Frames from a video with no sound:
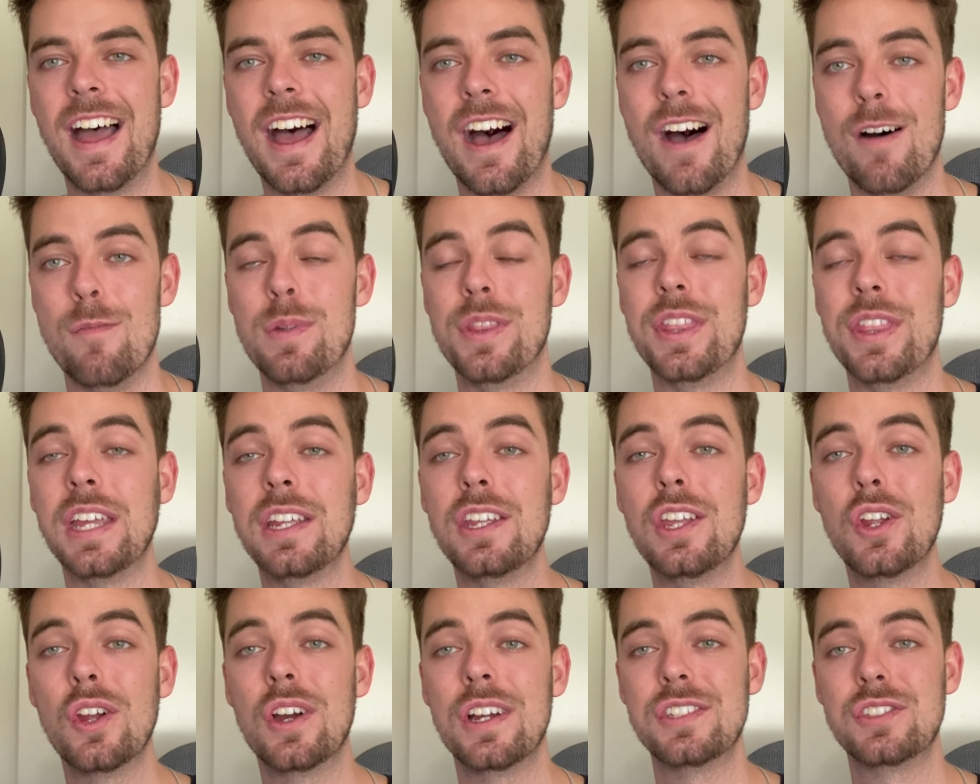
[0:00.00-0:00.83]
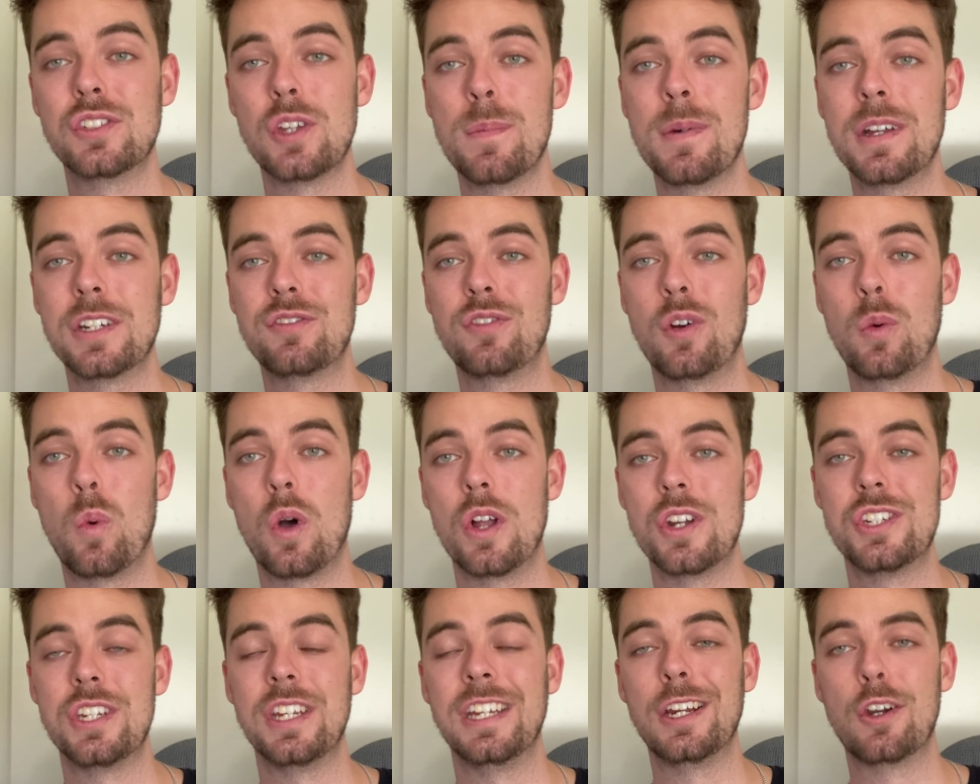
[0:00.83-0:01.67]
But thank you guys so much for
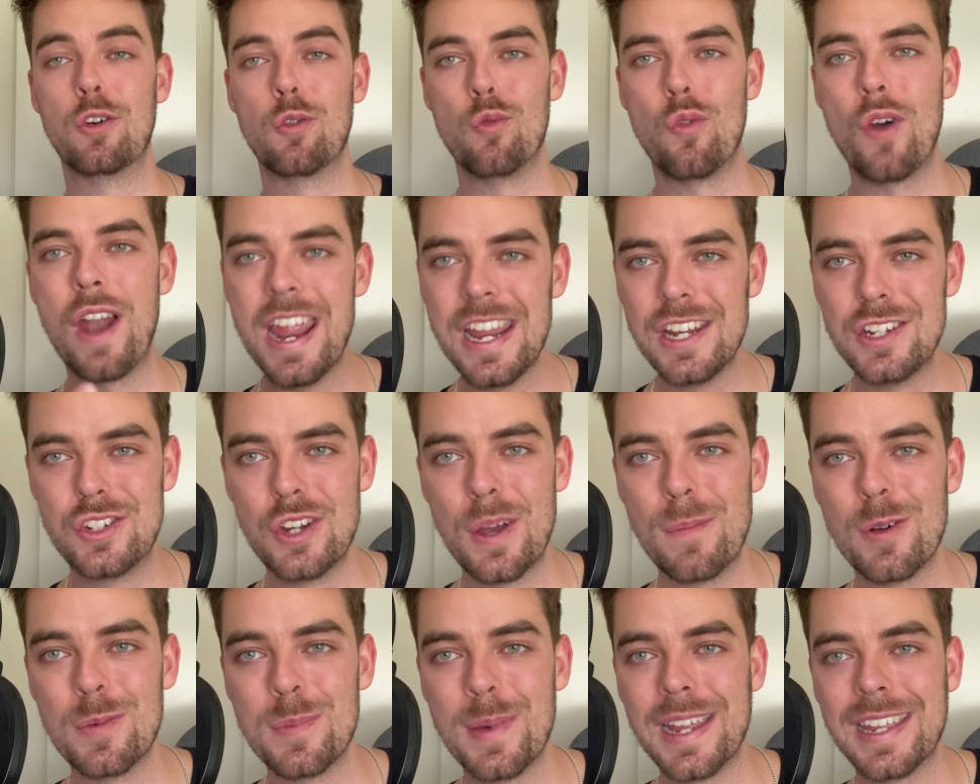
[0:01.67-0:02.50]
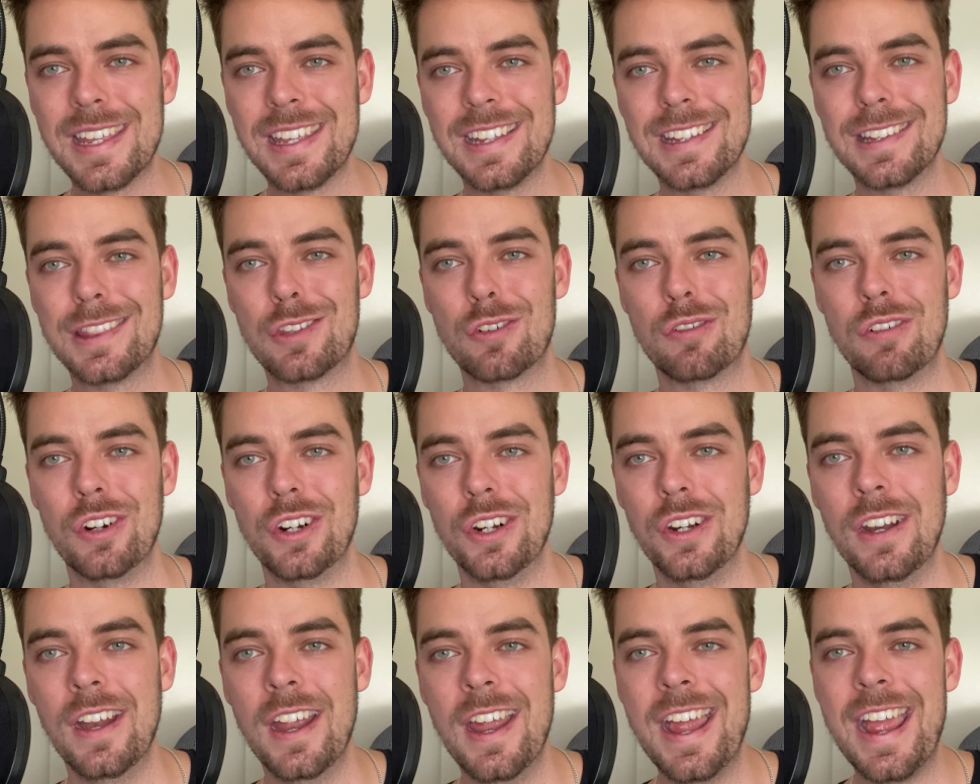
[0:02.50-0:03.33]
watching. Great job on making it
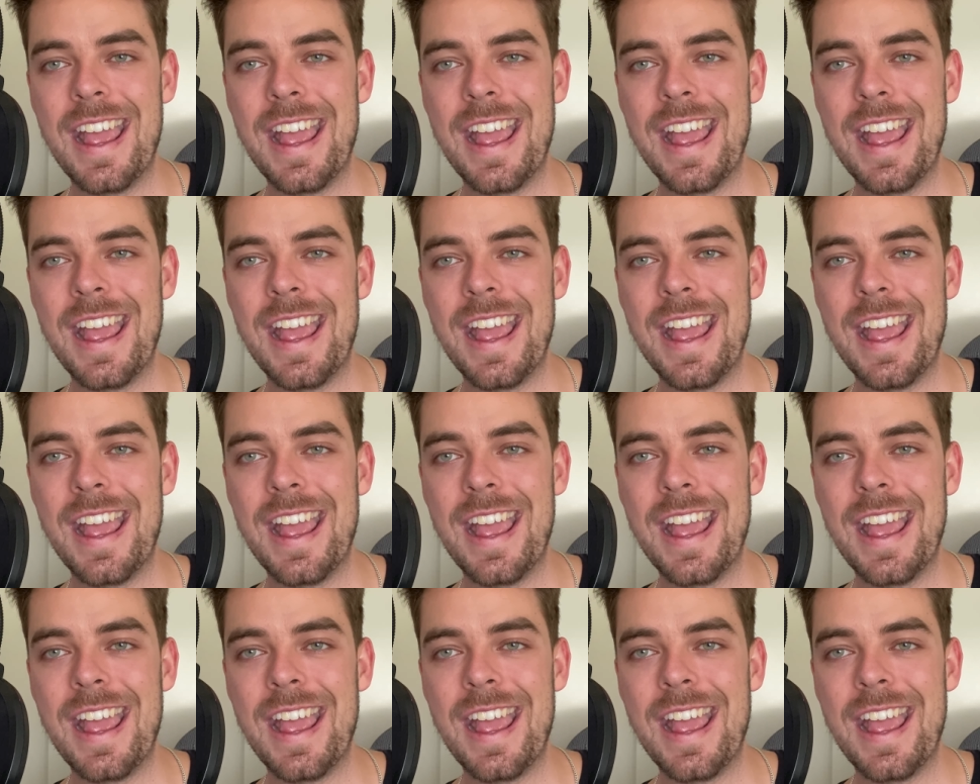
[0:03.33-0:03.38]
through.